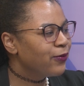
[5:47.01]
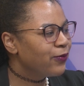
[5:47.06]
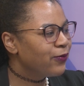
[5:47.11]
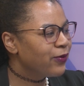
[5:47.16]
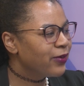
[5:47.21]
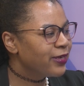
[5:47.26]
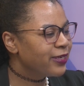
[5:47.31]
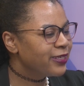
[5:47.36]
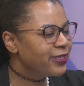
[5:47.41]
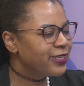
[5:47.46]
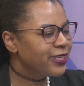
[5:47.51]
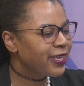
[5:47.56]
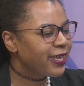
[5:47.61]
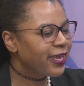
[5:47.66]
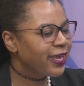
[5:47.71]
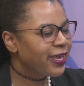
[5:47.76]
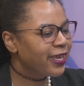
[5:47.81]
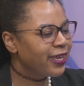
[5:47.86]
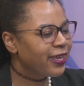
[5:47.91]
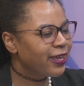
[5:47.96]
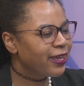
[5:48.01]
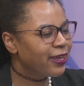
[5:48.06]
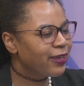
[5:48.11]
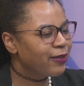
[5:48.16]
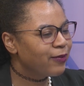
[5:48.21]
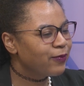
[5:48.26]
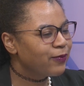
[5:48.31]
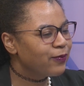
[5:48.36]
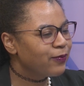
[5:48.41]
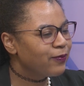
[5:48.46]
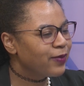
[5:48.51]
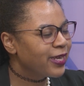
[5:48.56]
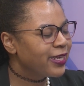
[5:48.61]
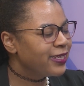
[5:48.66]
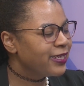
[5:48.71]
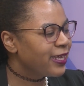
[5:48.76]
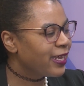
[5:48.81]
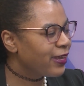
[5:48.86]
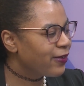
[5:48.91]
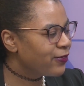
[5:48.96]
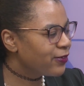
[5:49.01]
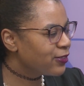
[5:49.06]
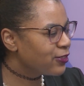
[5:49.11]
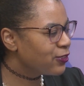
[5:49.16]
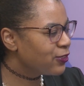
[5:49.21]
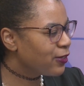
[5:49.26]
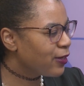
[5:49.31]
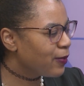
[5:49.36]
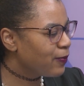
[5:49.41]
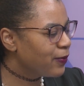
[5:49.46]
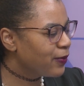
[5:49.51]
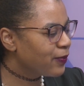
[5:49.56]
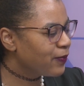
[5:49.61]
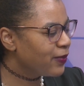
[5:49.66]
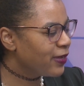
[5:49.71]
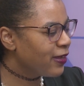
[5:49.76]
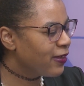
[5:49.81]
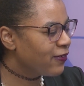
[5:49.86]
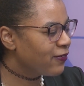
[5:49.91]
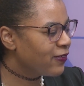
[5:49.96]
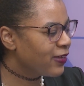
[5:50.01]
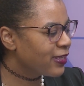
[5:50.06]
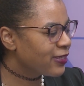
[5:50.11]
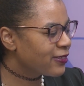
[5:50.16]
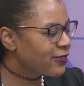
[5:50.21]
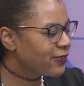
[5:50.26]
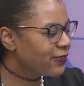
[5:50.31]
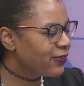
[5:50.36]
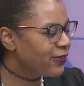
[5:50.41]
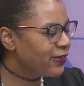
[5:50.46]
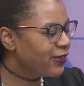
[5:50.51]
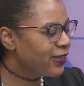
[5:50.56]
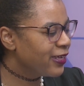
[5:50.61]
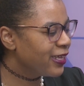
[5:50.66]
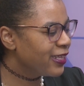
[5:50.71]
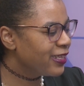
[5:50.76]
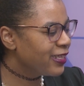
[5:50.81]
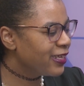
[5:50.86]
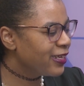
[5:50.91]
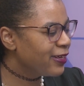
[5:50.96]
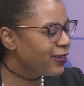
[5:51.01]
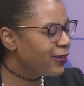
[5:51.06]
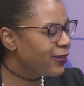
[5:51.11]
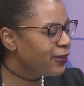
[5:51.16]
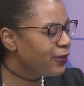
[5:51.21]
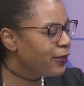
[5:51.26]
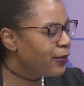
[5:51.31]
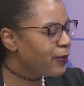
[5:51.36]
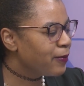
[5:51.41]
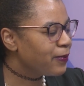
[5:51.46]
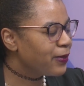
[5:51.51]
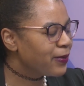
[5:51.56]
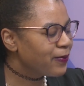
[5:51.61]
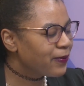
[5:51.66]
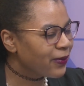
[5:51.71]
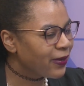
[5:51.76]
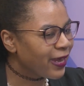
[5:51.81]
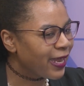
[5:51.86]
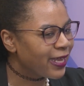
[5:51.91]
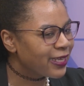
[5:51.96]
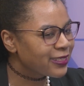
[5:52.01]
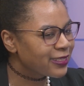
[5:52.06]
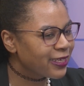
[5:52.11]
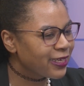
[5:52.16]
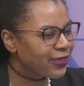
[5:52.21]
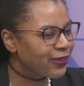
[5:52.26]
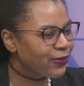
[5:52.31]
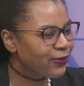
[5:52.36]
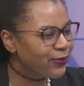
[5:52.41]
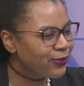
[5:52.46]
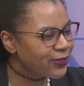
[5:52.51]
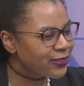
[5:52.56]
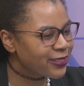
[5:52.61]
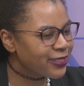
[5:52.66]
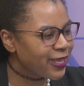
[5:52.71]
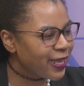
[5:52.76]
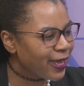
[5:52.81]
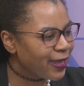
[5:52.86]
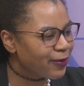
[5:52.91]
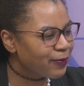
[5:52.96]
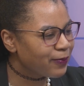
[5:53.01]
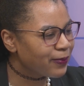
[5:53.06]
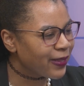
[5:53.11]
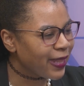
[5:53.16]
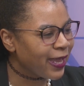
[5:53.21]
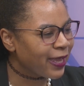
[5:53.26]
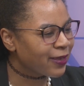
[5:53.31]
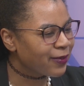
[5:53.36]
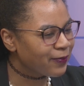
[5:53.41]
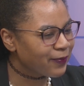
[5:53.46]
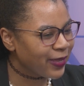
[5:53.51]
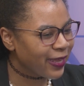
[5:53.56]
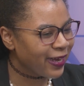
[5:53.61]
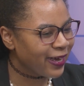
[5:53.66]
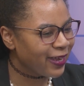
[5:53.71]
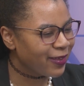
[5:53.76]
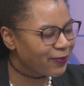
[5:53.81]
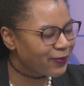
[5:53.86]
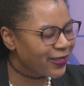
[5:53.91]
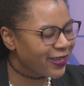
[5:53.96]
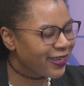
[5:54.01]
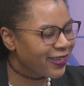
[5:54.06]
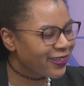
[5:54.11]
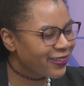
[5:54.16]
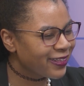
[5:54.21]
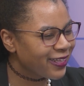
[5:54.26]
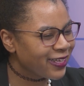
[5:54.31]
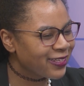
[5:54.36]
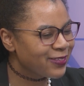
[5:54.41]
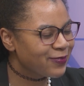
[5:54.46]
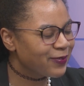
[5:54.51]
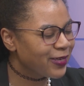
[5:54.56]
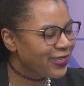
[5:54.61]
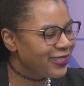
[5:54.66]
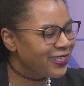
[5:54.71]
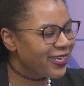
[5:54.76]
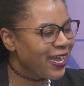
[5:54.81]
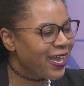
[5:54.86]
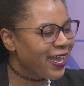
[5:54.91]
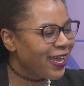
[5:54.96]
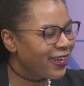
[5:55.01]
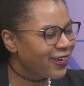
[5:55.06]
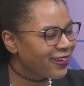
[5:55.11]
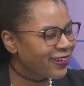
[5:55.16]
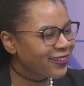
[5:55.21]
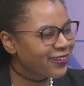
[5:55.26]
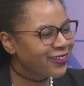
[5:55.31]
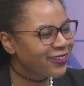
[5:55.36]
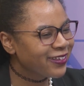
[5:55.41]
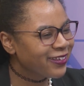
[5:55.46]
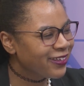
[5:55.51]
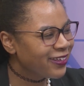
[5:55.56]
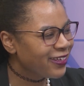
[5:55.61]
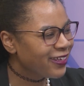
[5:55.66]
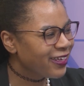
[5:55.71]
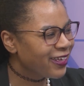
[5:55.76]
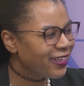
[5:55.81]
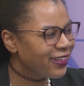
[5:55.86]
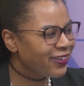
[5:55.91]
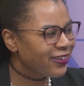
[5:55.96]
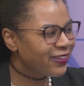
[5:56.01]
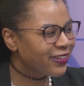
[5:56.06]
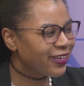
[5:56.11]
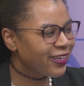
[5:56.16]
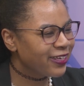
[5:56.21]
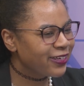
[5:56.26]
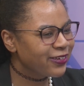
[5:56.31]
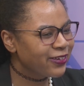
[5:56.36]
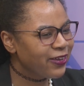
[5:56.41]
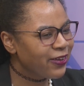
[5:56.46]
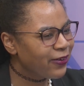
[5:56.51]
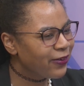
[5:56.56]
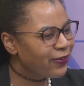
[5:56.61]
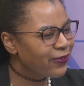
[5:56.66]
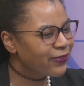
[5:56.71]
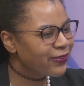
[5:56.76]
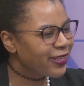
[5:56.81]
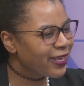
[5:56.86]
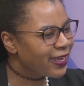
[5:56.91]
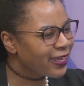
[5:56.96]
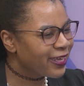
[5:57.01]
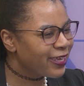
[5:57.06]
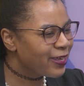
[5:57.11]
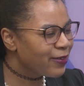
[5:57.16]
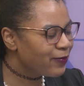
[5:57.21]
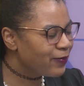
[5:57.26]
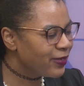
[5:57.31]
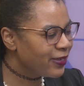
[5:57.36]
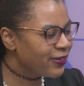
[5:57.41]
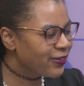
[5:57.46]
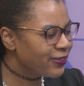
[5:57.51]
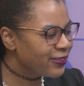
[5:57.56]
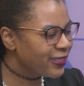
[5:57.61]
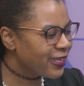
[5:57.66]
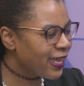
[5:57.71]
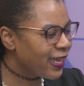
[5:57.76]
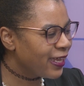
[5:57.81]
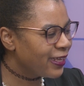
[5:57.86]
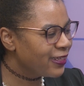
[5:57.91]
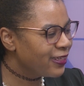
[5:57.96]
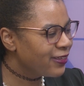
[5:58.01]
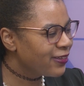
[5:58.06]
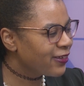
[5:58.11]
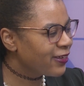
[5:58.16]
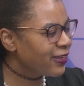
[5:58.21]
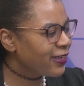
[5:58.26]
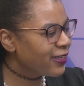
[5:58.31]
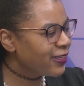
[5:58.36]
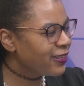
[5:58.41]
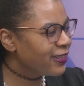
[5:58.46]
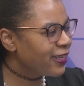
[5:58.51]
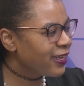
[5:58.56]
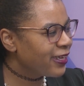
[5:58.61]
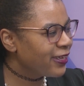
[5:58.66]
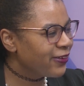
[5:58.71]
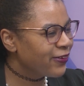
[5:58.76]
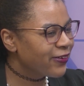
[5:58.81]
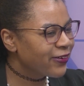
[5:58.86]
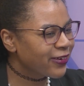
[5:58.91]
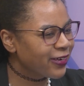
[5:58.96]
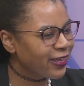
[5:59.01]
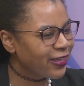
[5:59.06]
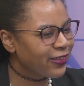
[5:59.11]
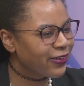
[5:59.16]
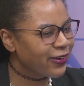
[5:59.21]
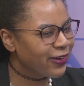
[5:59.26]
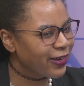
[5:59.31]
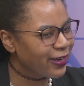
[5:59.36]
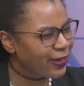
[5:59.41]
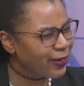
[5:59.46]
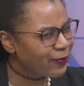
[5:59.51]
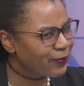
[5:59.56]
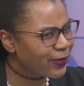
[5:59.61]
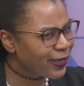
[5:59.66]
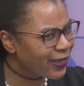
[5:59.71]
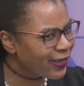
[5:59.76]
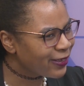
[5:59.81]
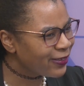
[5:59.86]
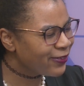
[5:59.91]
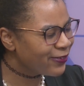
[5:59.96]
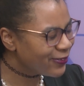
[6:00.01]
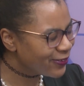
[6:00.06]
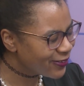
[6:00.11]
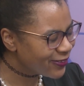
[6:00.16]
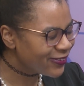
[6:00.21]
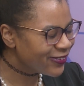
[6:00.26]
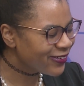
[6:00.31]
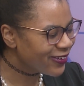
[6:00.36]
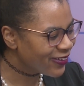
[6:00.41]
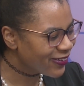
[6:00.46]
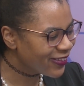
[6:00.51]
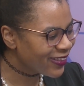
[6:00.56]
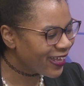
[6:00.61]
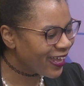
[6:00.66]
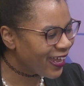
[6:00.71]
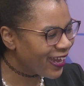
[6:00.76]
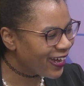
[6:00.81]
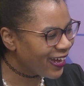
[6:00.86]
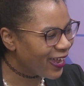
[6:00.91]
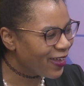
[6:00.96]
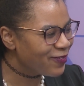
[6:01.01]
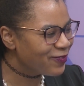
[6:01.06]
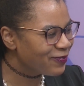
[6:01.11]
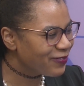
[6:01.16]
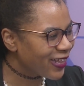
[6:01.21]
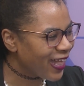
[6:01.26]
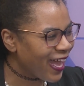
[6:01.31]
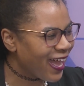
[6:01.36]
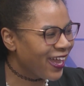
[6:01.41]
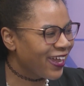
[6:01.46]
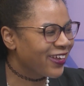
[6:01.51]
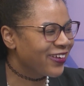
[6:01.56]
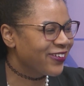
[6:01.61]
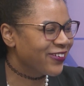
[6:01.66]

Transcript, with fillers: one day, um, my dad was dropping me off at school, and then people are asking, "Who's that black man?" I'm like, "That's my dad." And they're like, no, that can't be your dad. Look at like your color. And I'm like, you do know that I'm black,